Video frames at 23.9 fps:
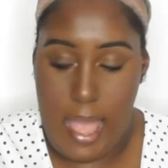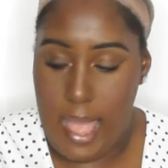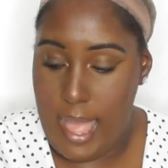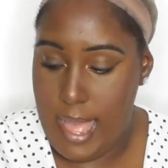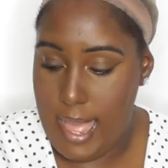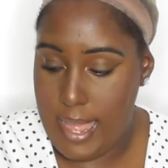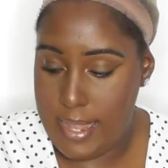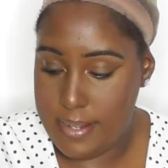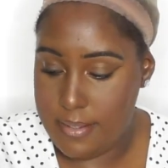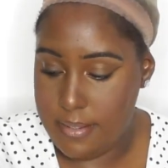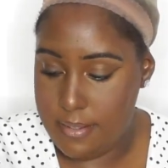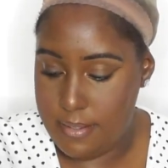
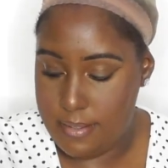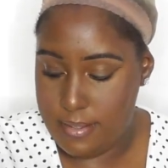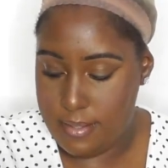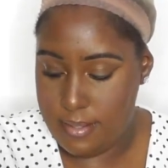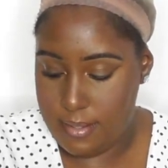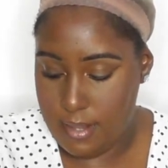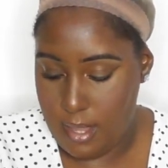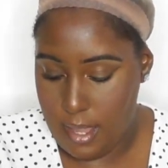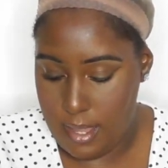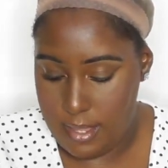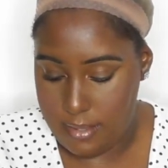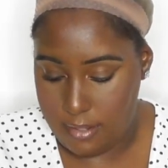And
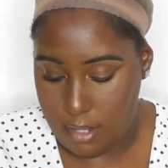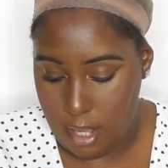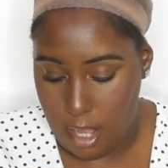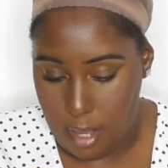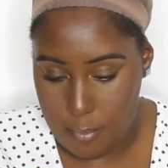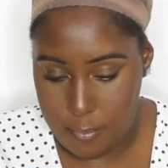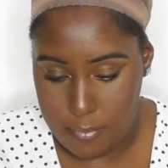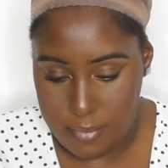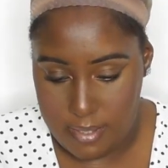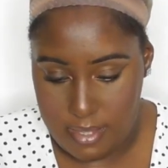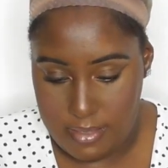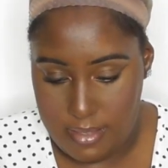it
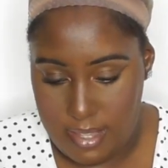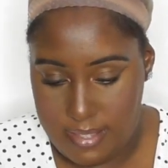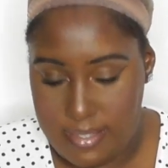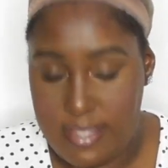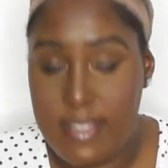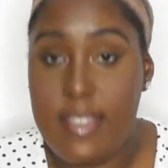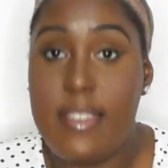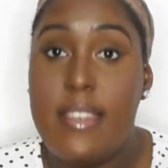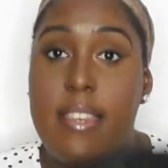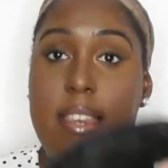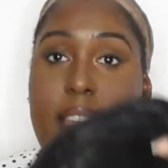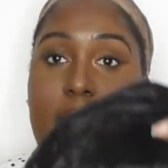comes in
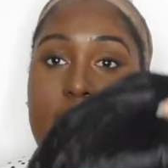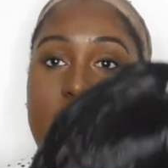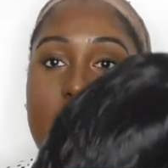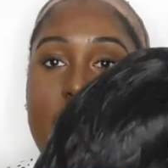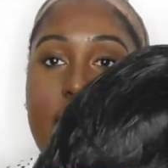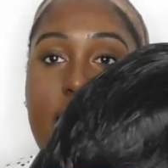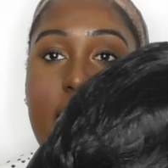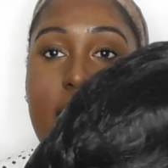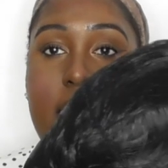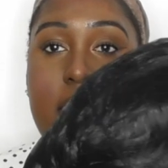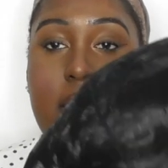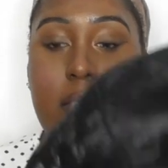this
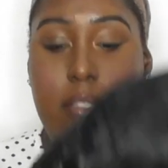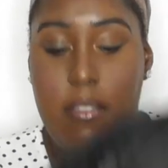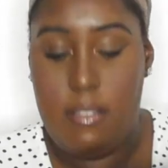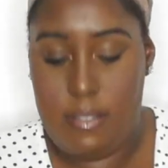netting.